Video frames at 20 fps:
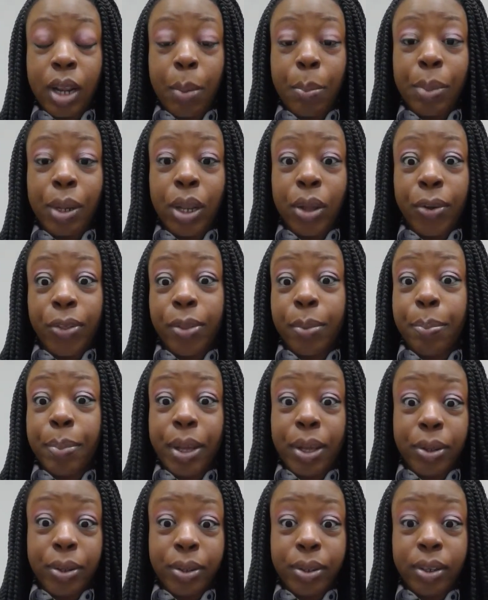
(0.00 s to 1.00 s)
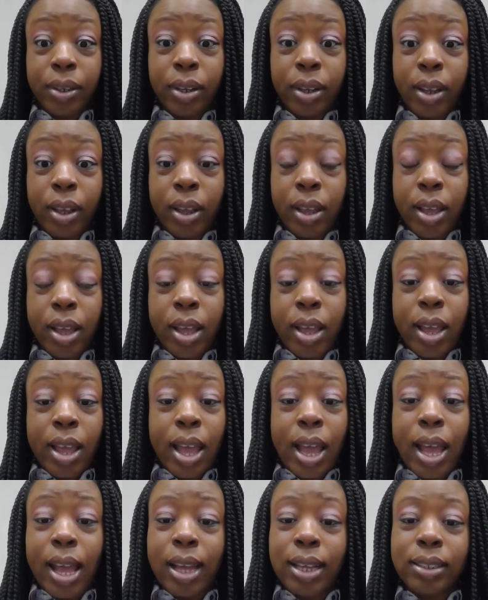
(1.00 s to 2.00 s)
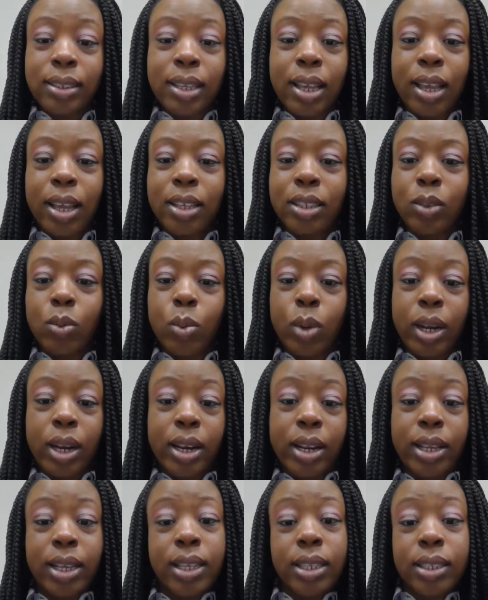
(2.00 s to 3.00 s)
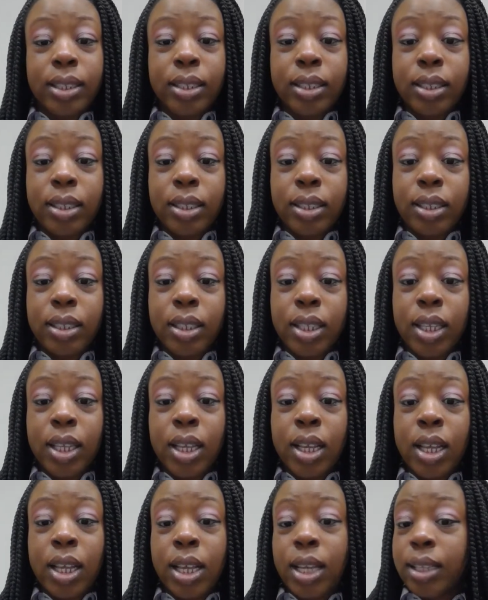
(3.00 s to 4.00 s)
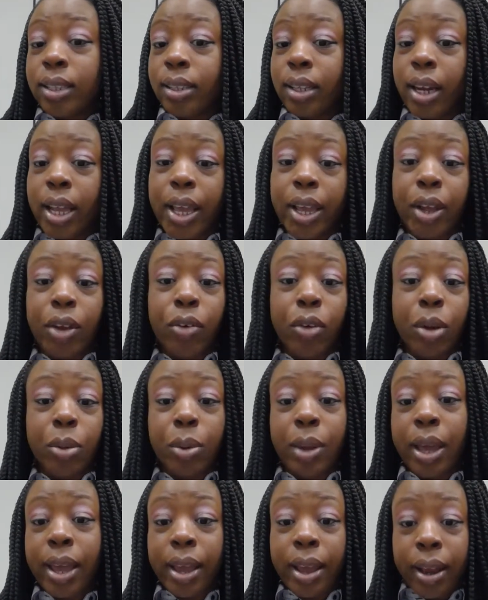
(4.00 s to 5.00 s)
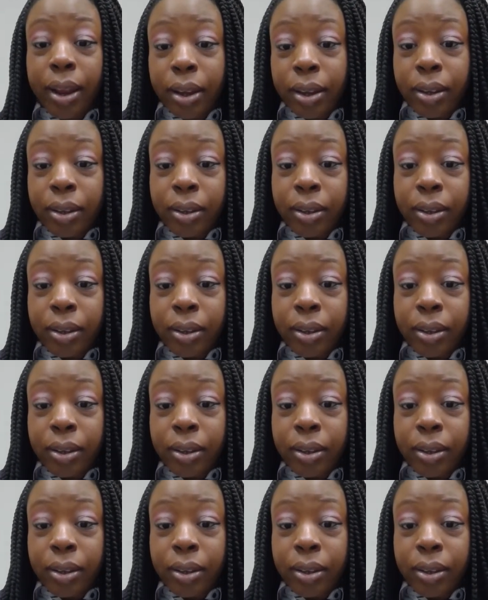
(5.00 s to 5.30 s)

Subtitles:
below the belt, asking us what it is. Is it an ingrown hair?